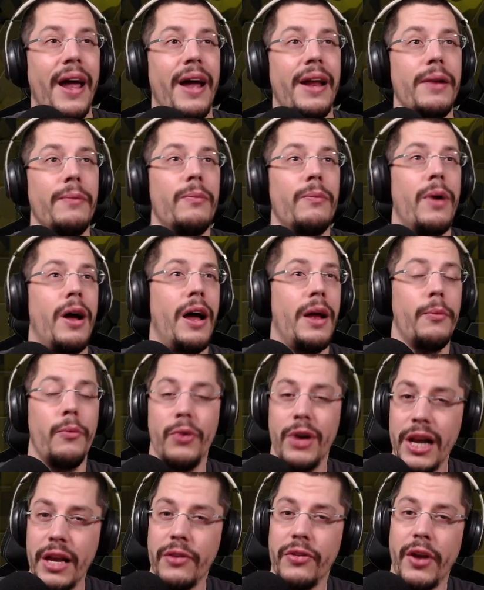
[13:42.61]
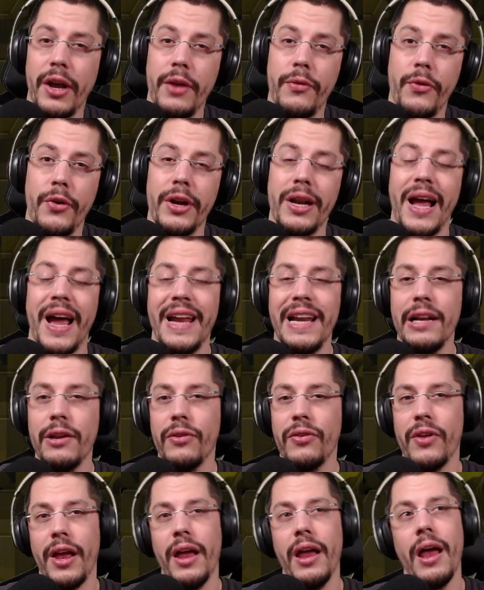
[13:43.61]
And I'm really excited for it. I need
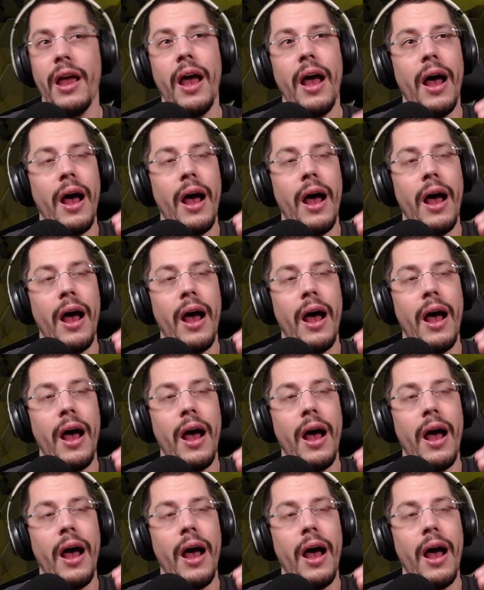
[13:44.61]
to say,